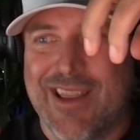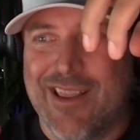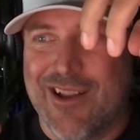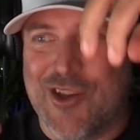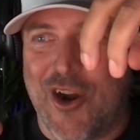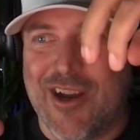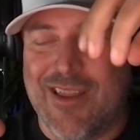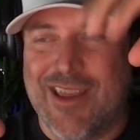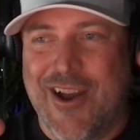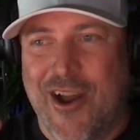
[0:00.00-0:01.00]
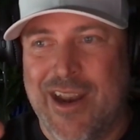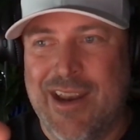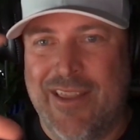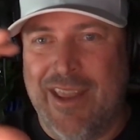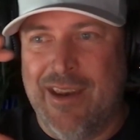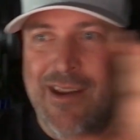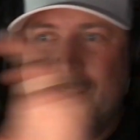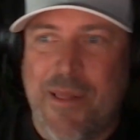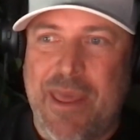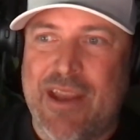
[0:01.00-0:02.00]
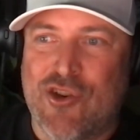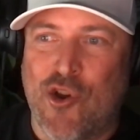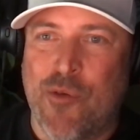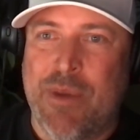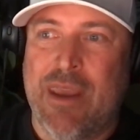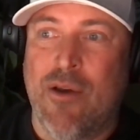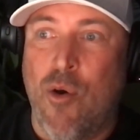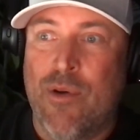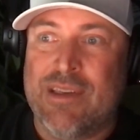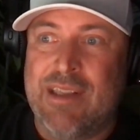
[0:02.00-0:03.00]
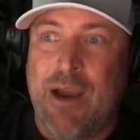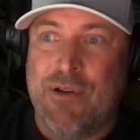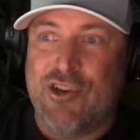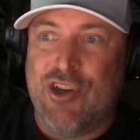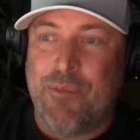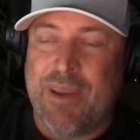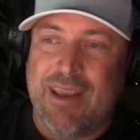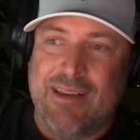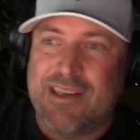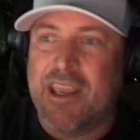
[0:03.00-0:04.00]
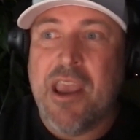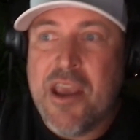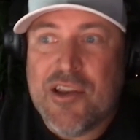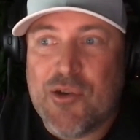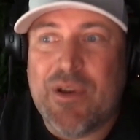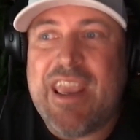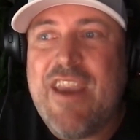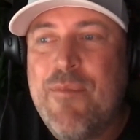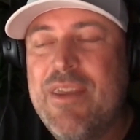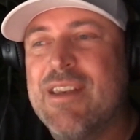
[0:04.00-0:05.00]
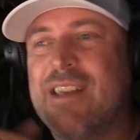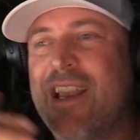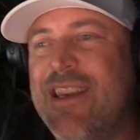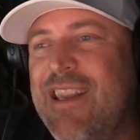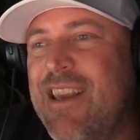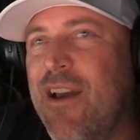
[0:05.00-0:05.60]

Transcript: little target thing on it, and then it showed me, oh, it's now in shipping. And it's like, so it gave me this idea of